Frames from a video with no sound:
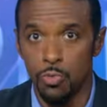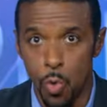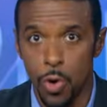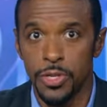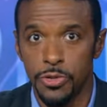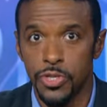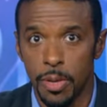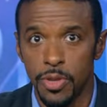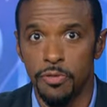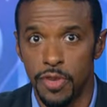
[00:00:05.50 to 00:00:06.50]
to warn you,
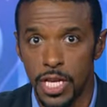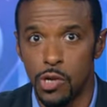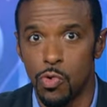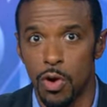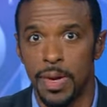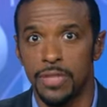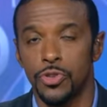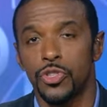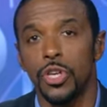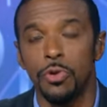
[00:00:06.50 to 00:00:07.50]
some of the video we're about
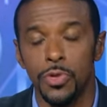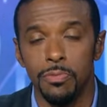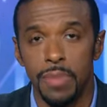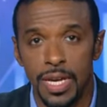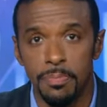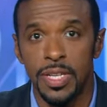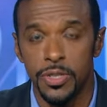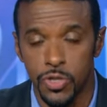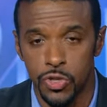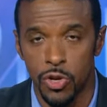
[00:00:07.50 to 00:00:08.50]
to show you may be
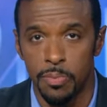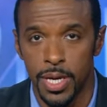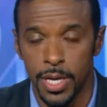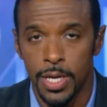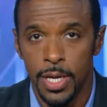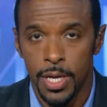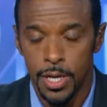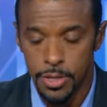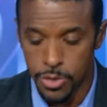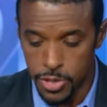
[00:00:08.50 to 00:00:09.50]
disturbing.
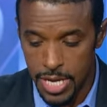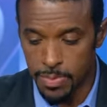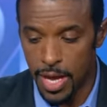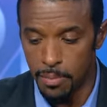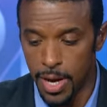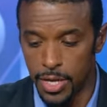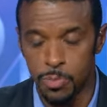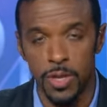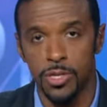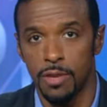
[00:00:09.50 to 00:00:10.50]
Just keep that in mind,
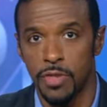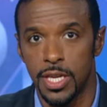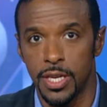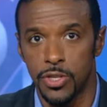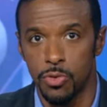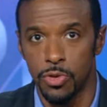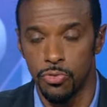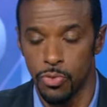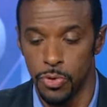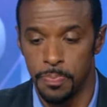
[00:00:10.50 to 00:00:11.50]
especially if the kids are in
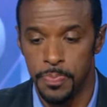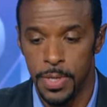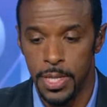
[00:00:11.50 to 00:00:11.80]
the room.